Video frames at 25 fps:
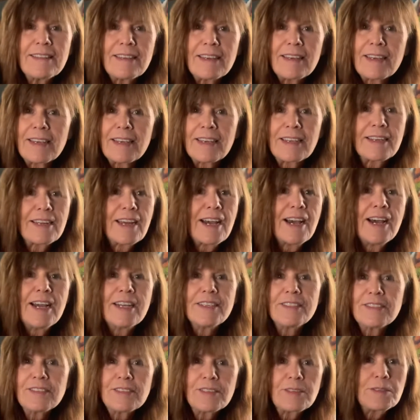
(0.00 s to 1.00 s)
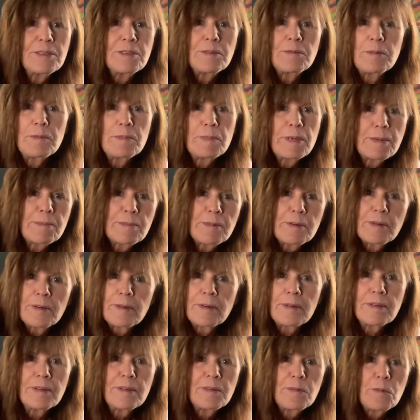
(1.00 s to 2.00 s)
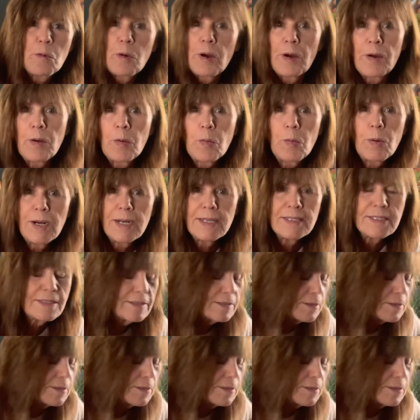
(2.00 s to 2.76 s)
and I just couldn't remember where it was